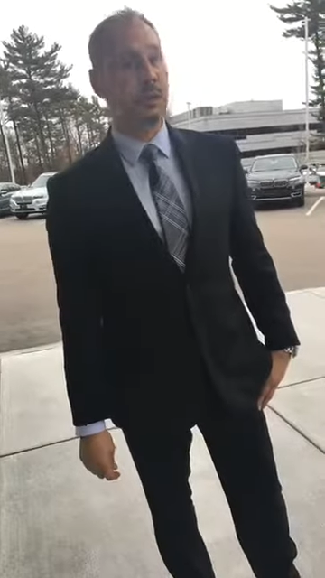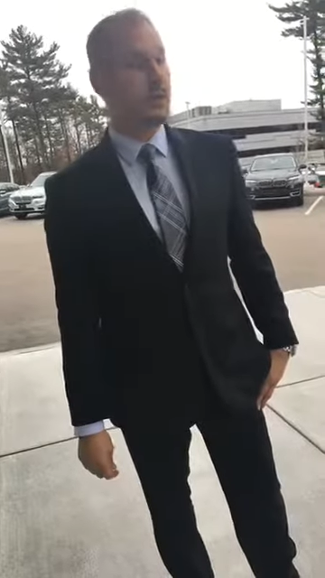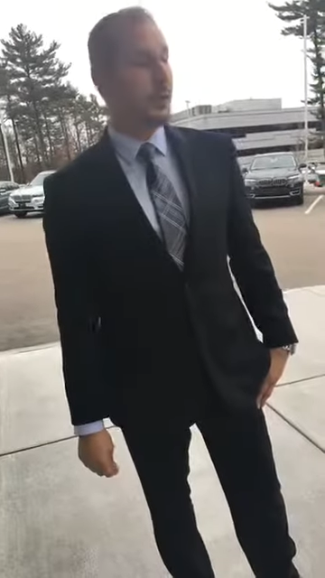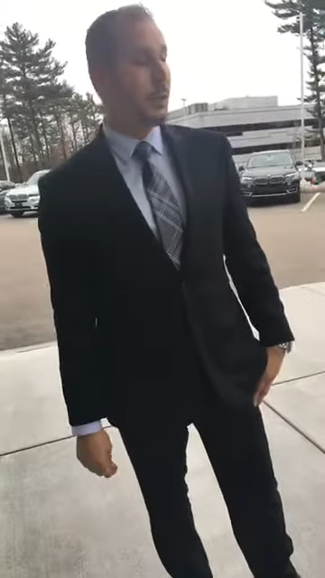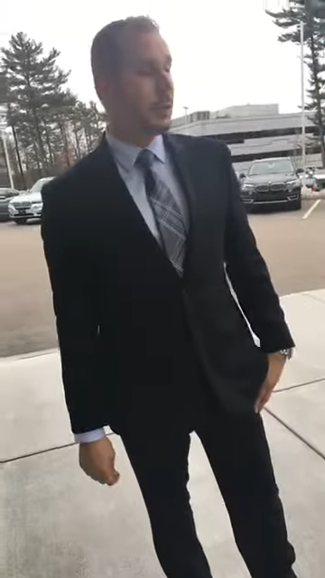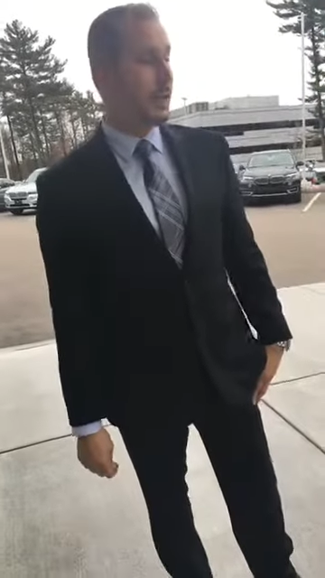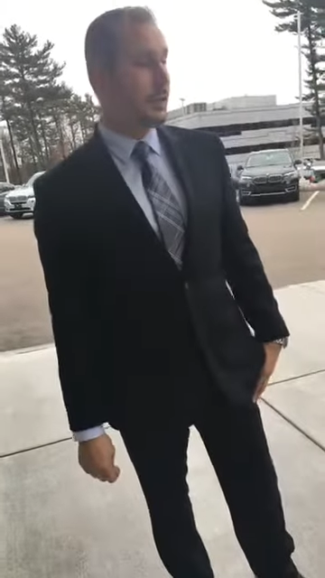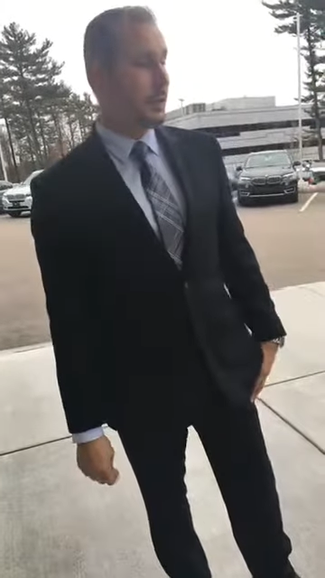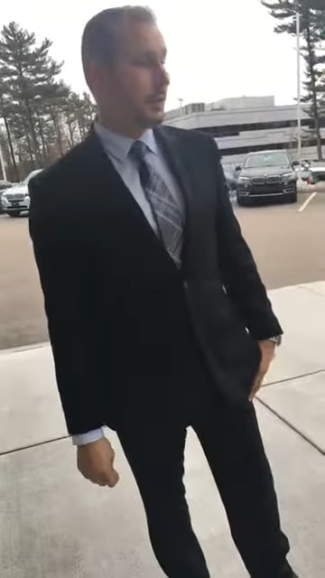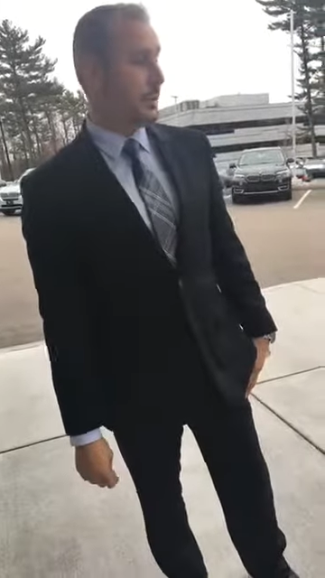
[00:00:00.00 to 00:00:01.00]
so
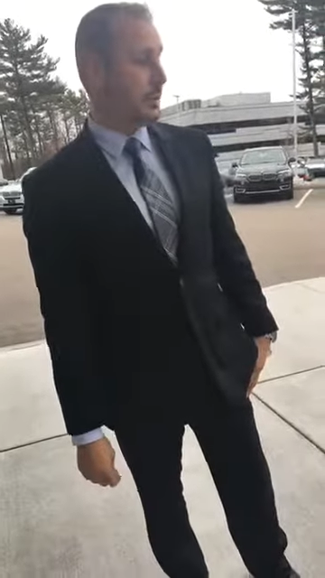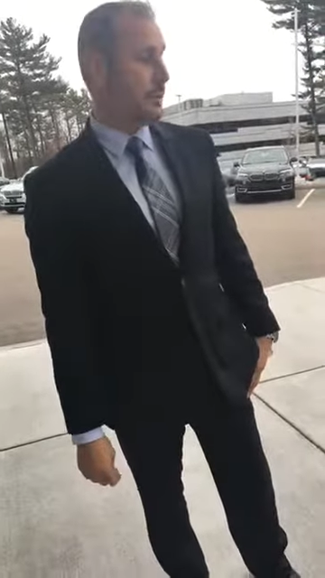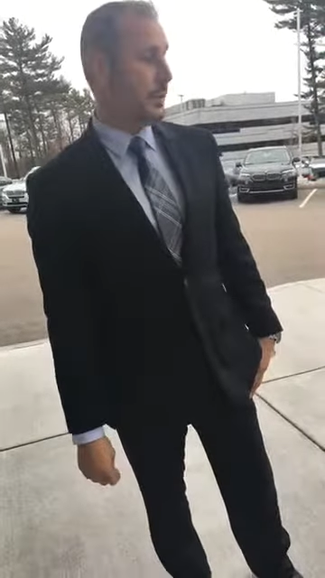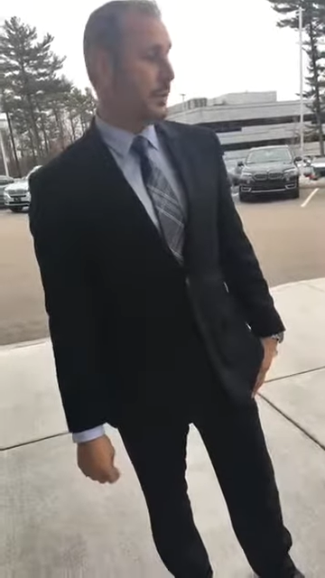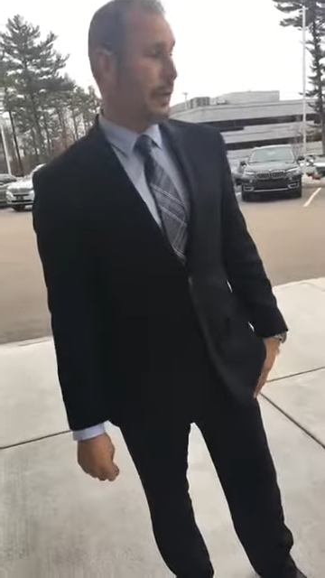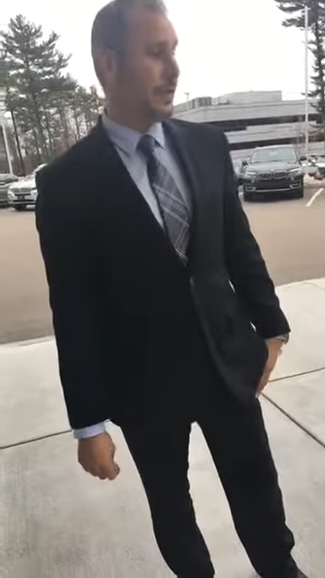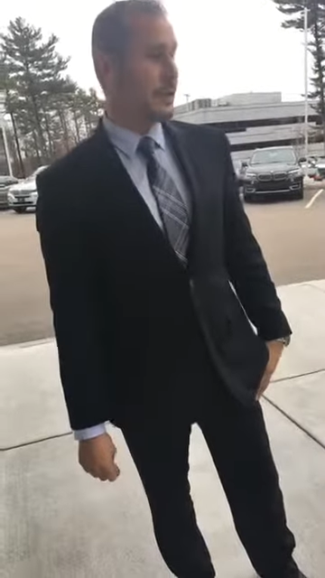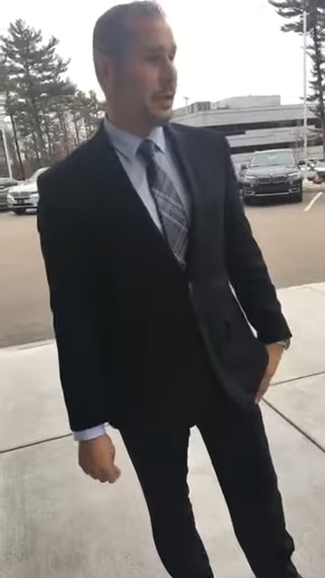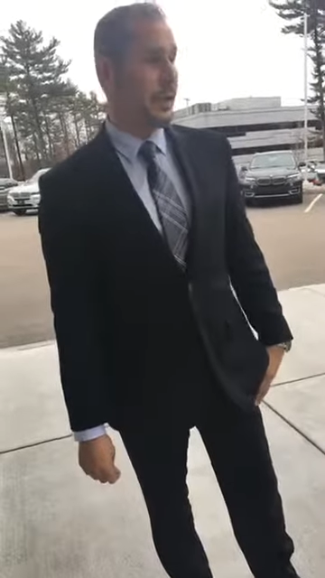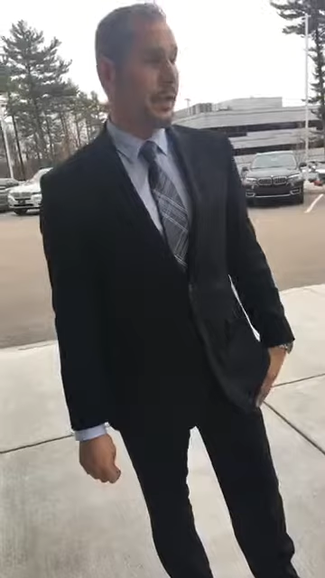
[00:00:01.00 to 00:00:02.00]
it's a pretty
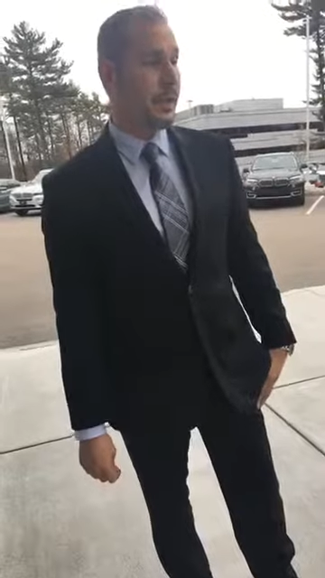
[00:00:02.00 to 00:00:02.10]
fast car.